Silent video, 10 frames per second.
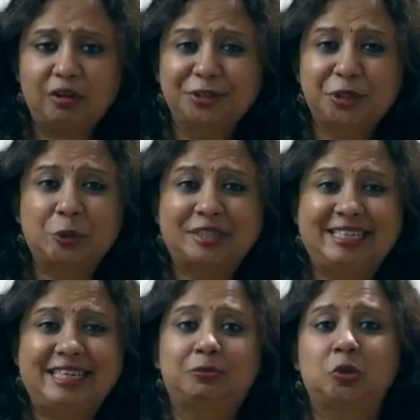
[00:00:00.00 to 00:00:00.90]
Vishnu
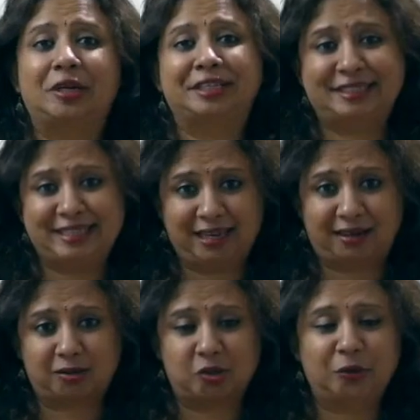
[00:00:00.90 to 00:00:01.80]
sleeps on a snake.
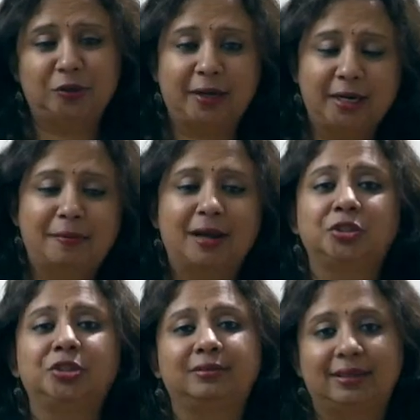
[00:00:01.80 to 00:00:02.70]
So you can
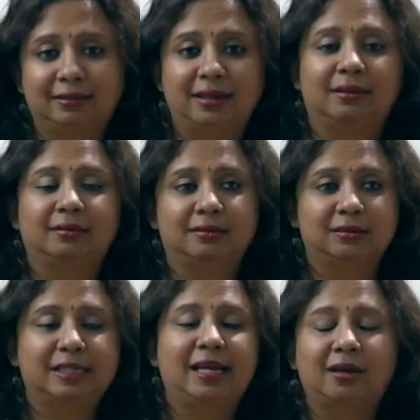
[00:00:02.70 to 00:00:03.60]
imagine that the uh,
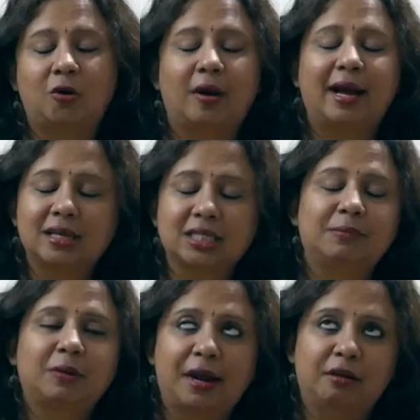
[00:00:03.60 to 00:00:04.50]
snake god has
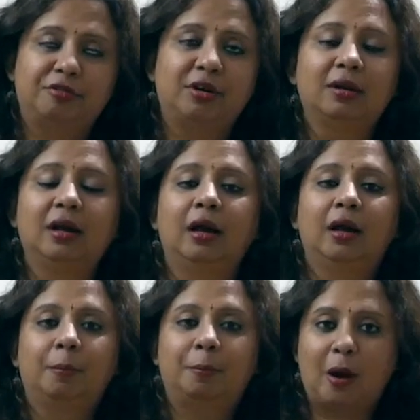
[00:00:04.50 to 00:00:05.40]
some kind of a
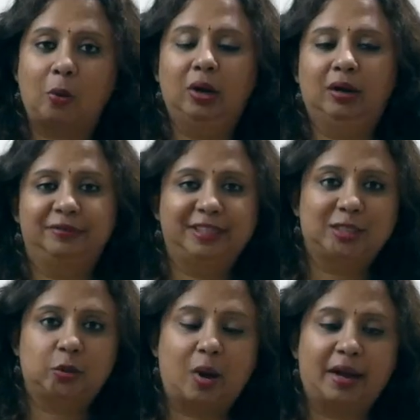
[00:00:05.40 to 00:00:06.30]
power, which
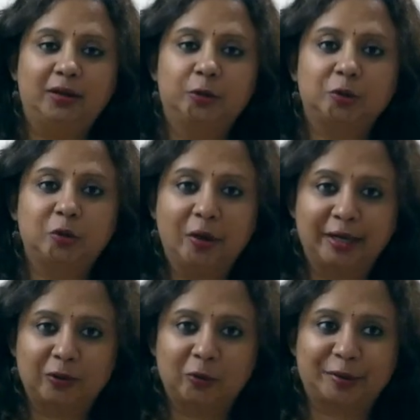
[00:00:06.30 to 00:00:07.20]
is why you should not
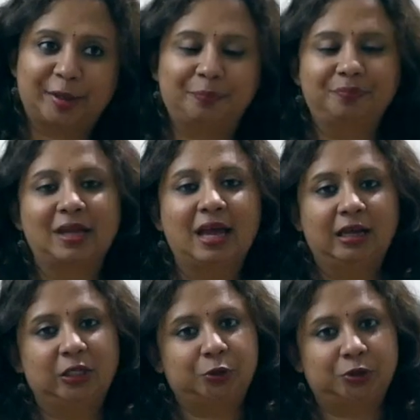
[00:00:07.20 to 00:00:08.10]
ignore them.
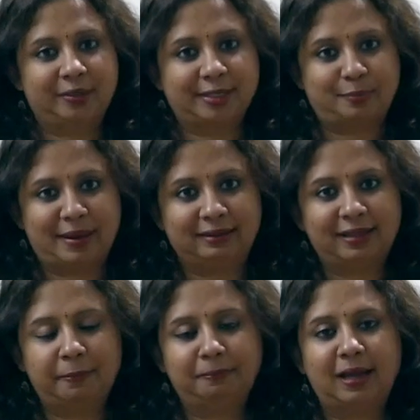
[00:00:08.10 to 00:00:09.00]
You should respect
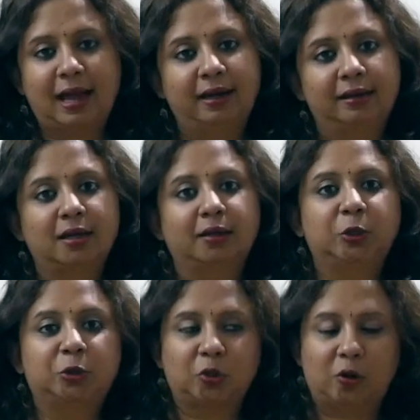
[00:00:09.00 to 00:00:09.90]
them, and
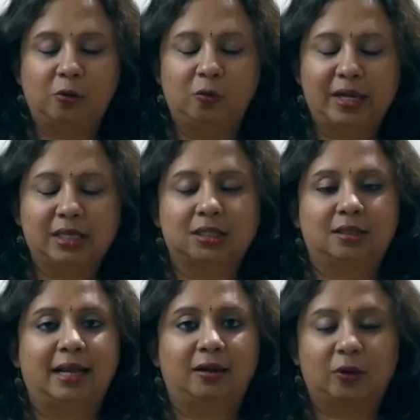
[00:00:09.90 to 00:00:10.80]
you should
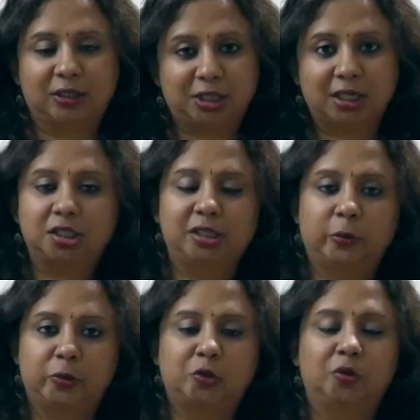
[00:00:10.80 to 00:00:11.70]
always, like on a Shashti,
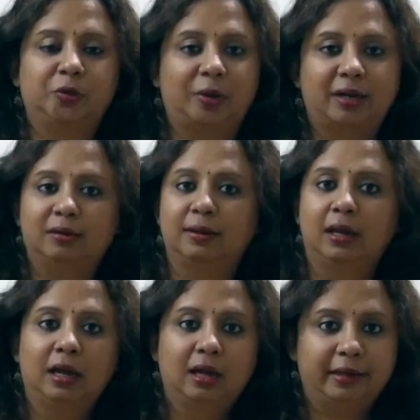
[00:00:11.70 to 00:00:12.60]
also you can
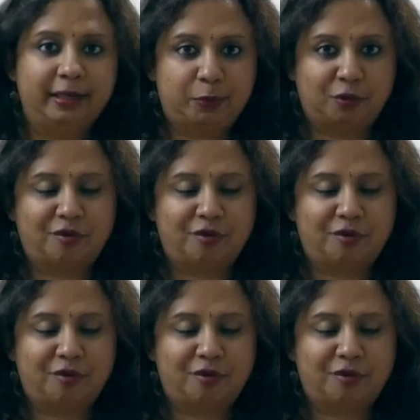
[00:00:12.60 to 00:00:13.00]
keep your